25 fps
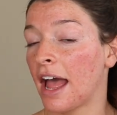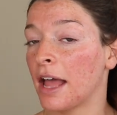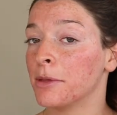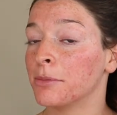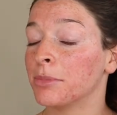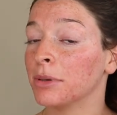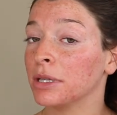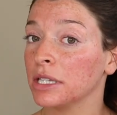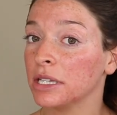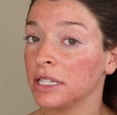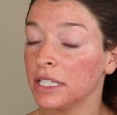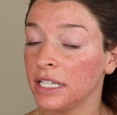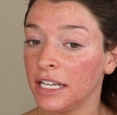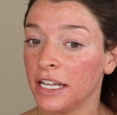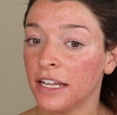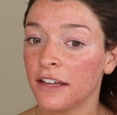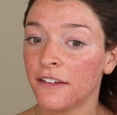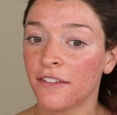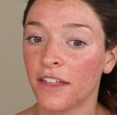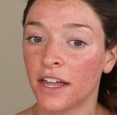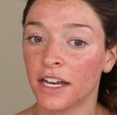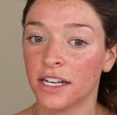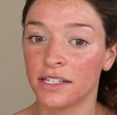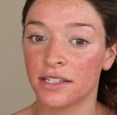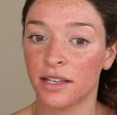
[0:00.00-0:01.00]
I
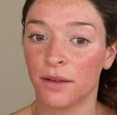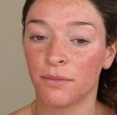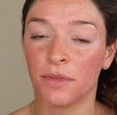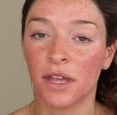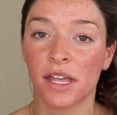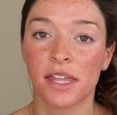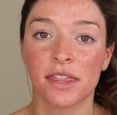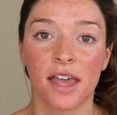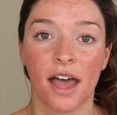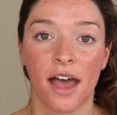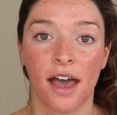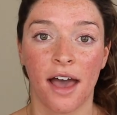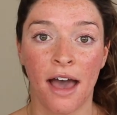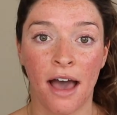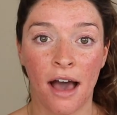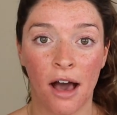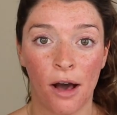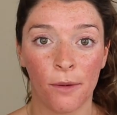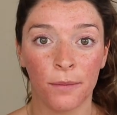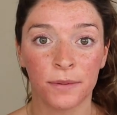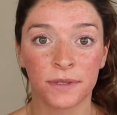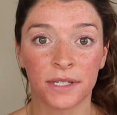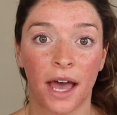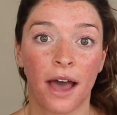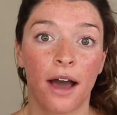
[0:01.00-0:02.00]
believe that is something that
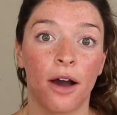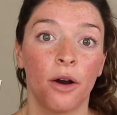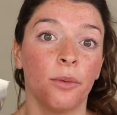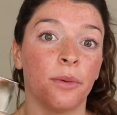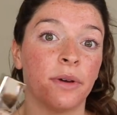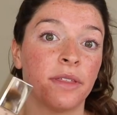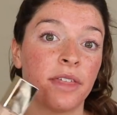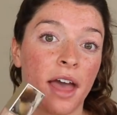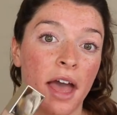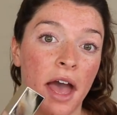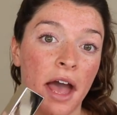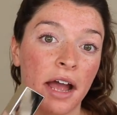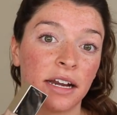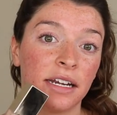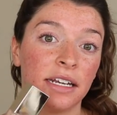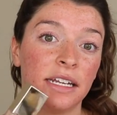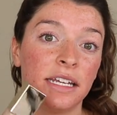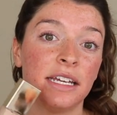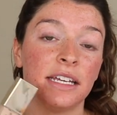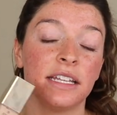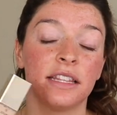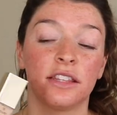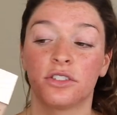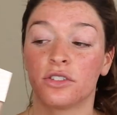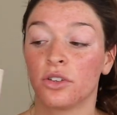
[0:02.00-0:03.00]
helps out with
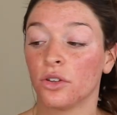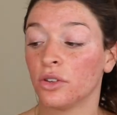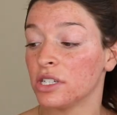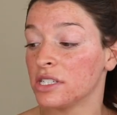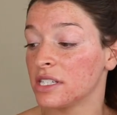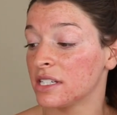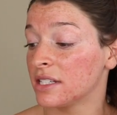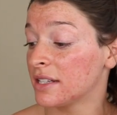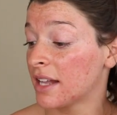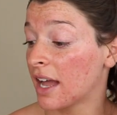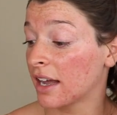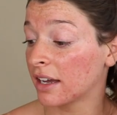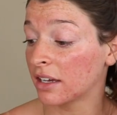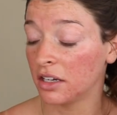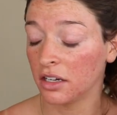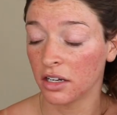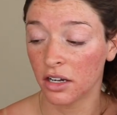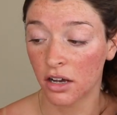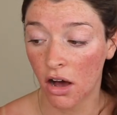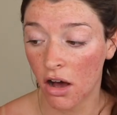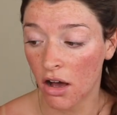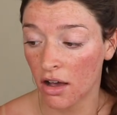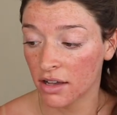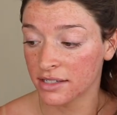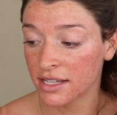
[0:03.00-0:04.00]
acne, so this is not going to
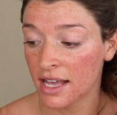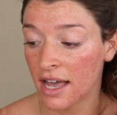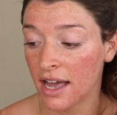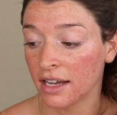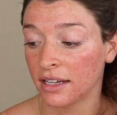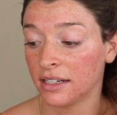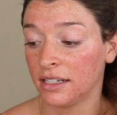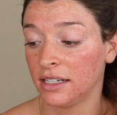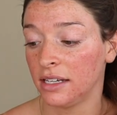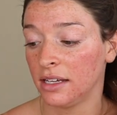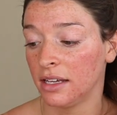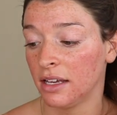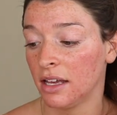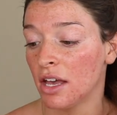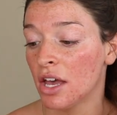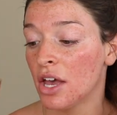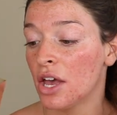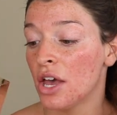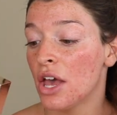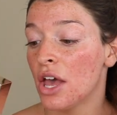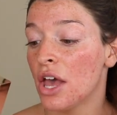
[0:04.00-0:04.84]
cause acne.